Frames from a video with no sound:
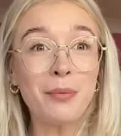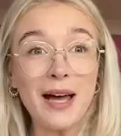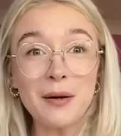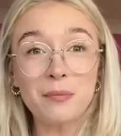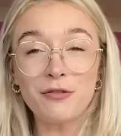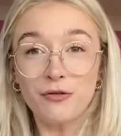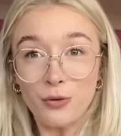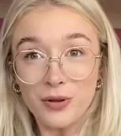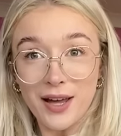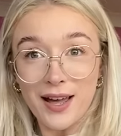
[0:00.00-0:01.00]
But
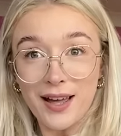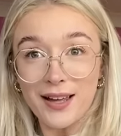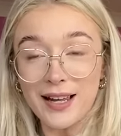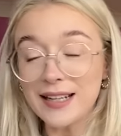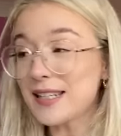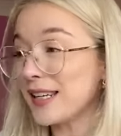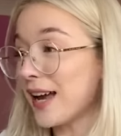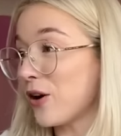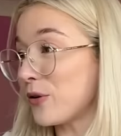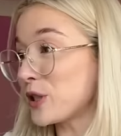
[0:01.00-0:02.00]
before that, I need to
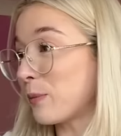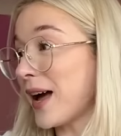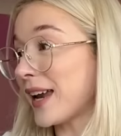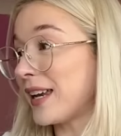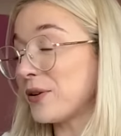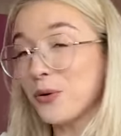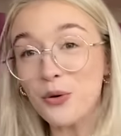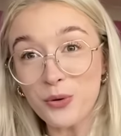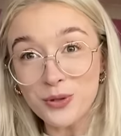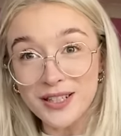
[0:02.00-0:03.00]
get on to packing
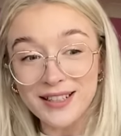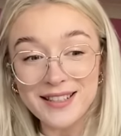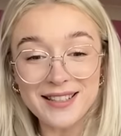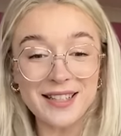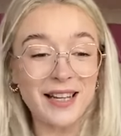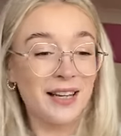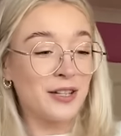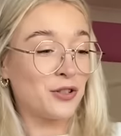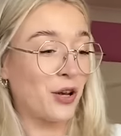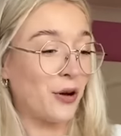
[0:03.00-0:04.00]
orders.
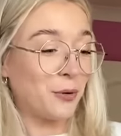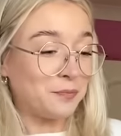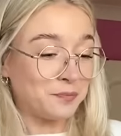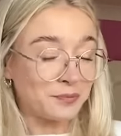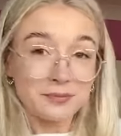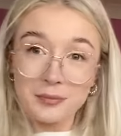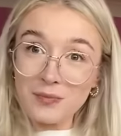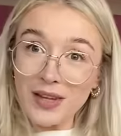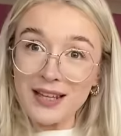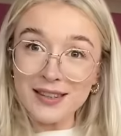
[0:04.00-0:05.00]
So
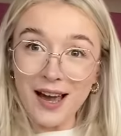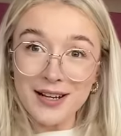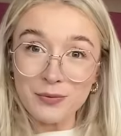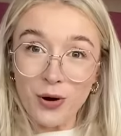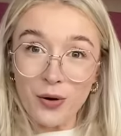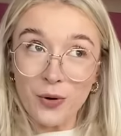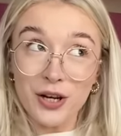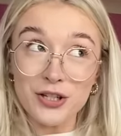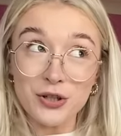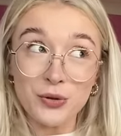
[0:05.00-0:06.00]
that is what we're gonna
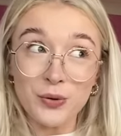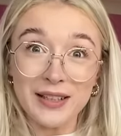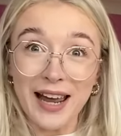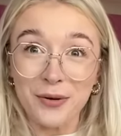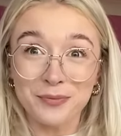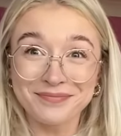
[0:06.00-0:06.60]
do now.